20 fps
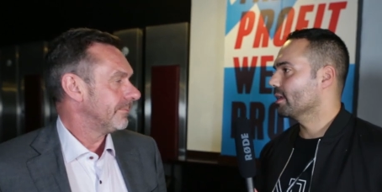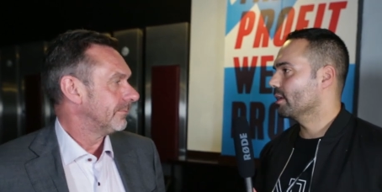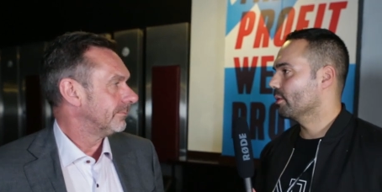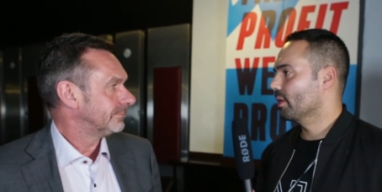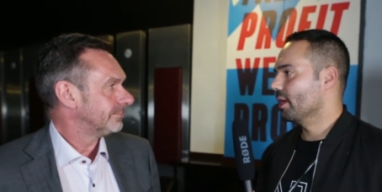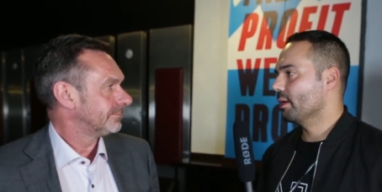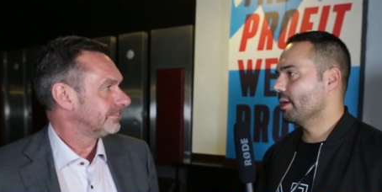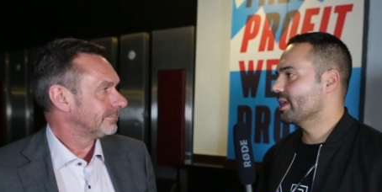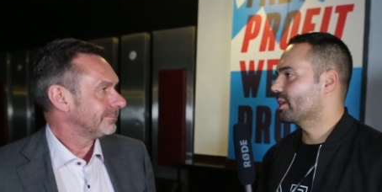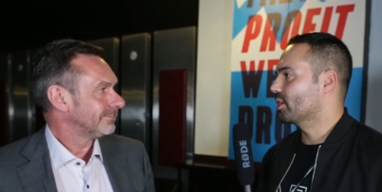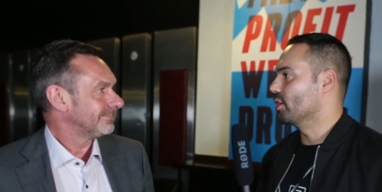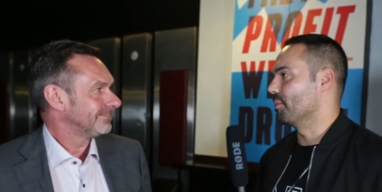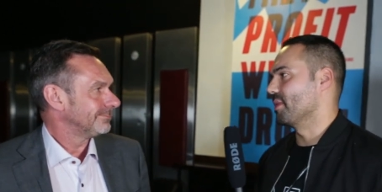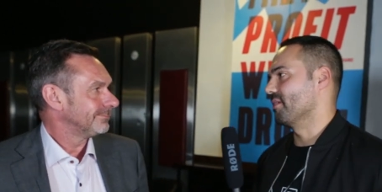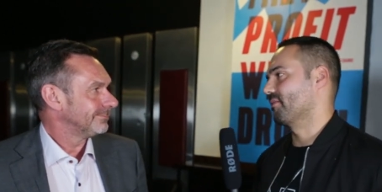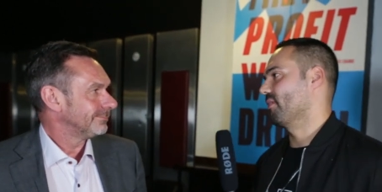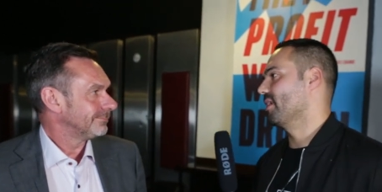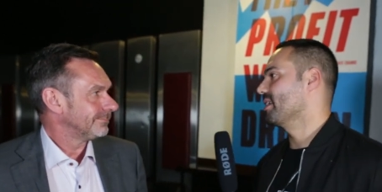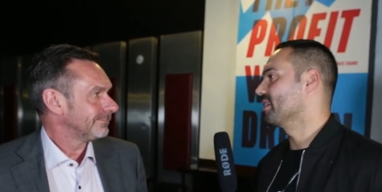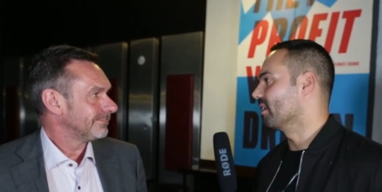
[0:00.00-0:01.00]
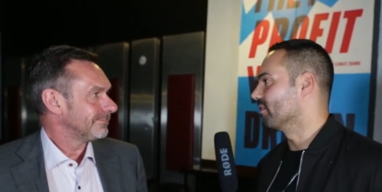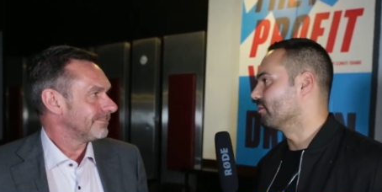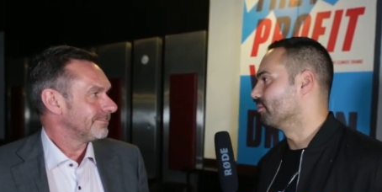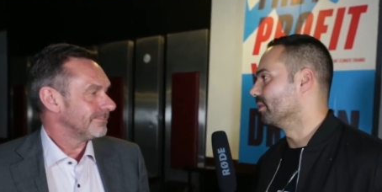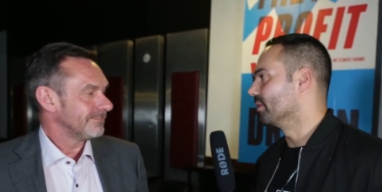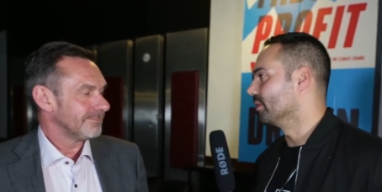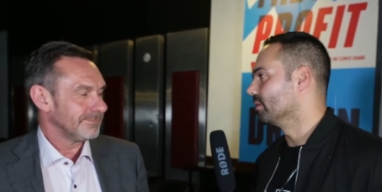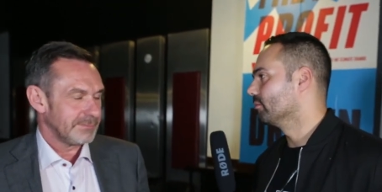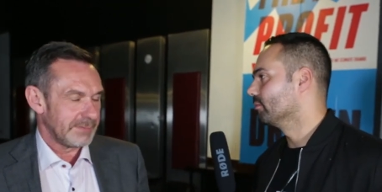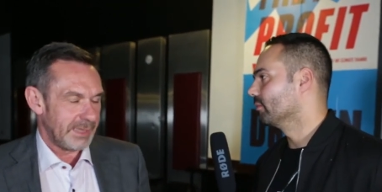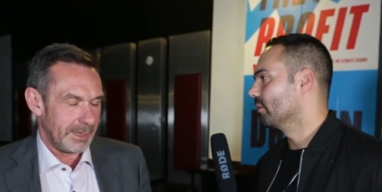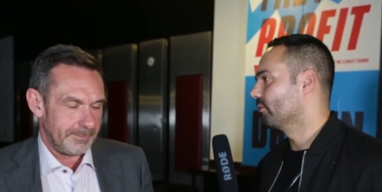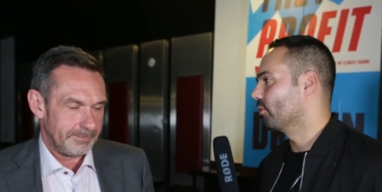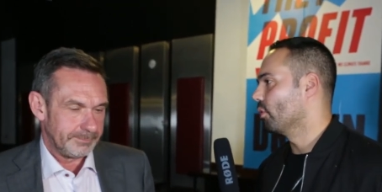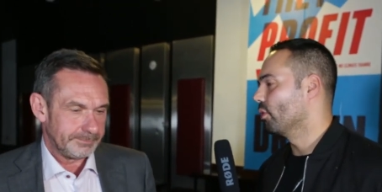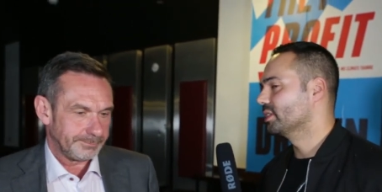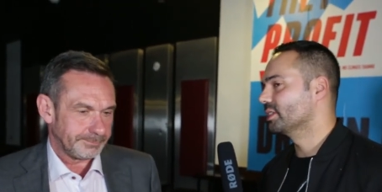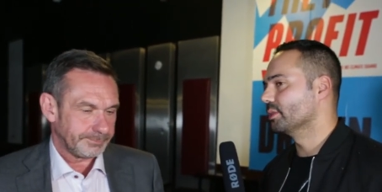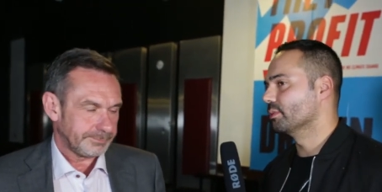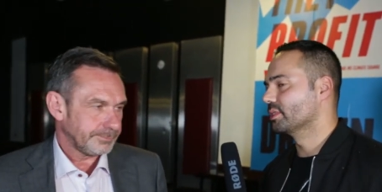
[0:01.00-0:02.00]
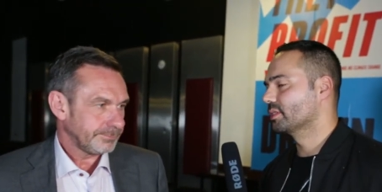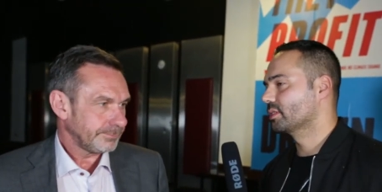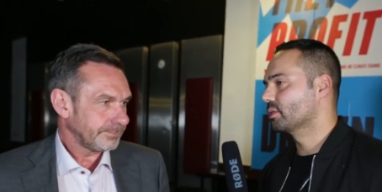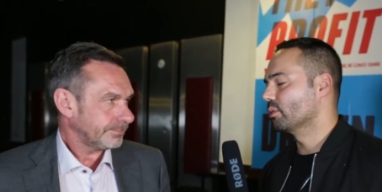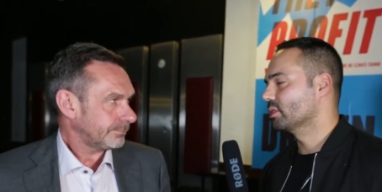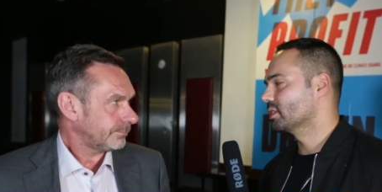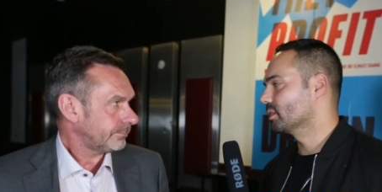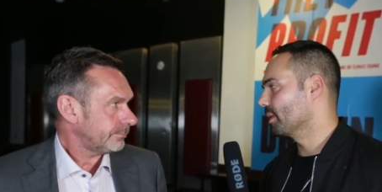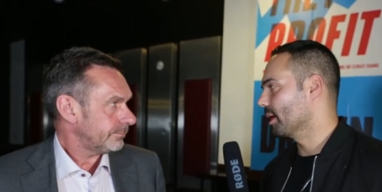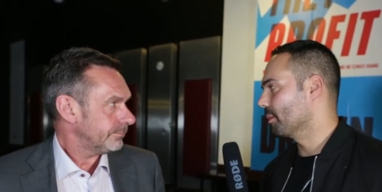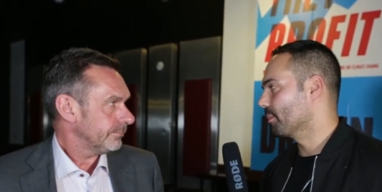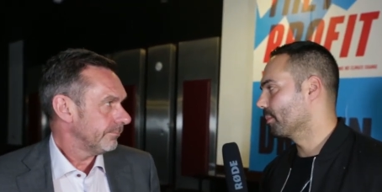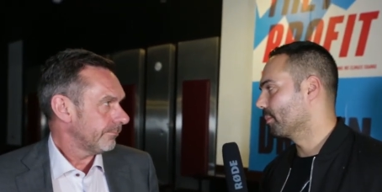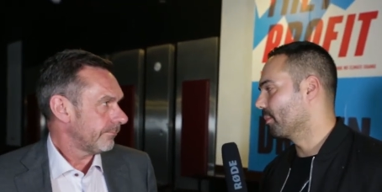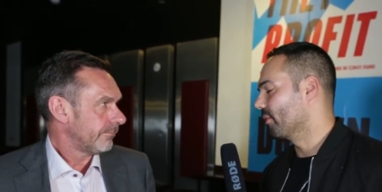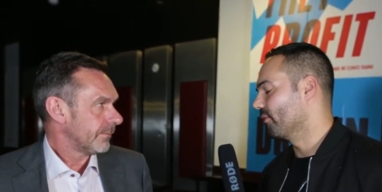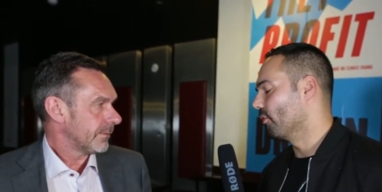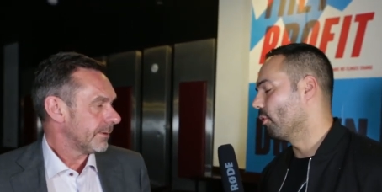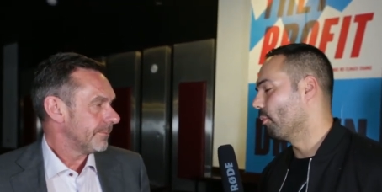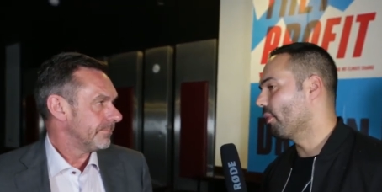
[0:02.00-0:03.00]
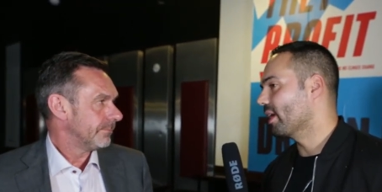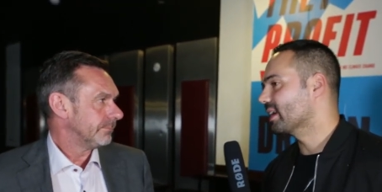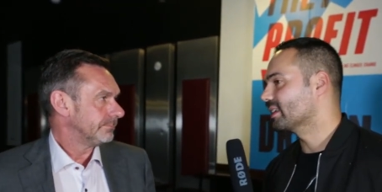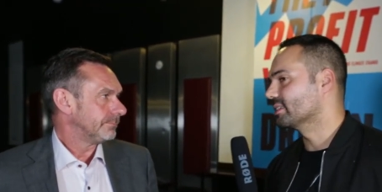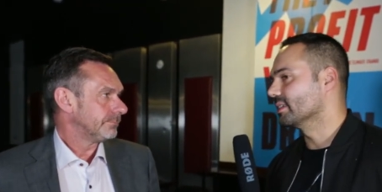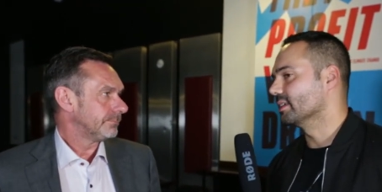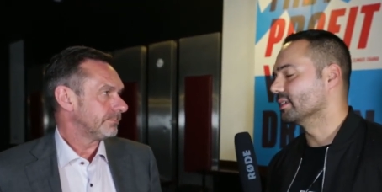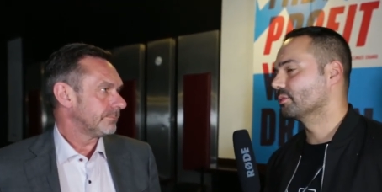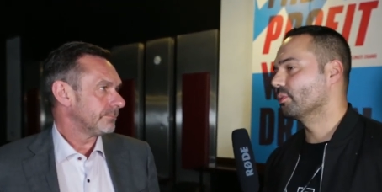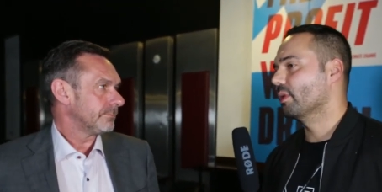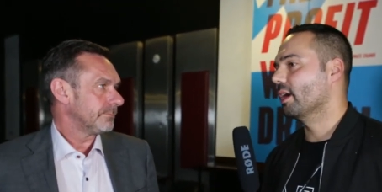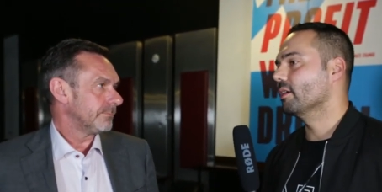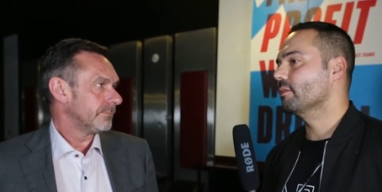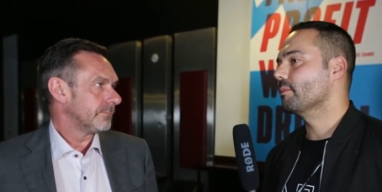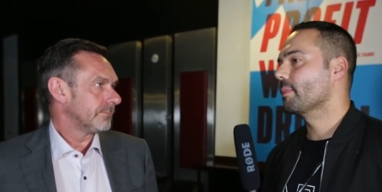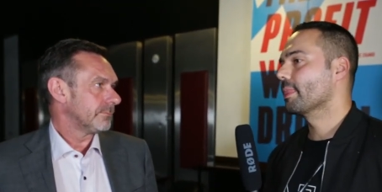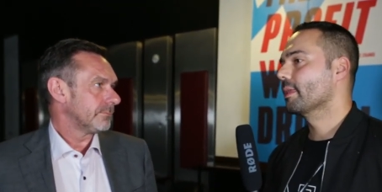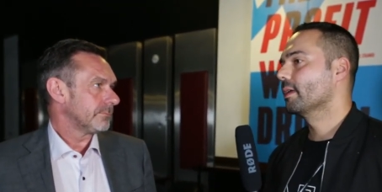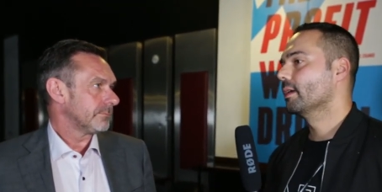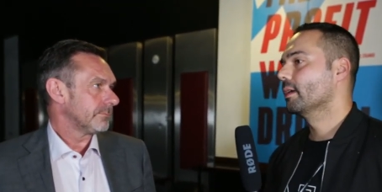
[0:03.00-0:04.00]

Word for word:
Speaker 1: it, it could be for any government. Yeah. Of course, it was talked about before Brexit as well.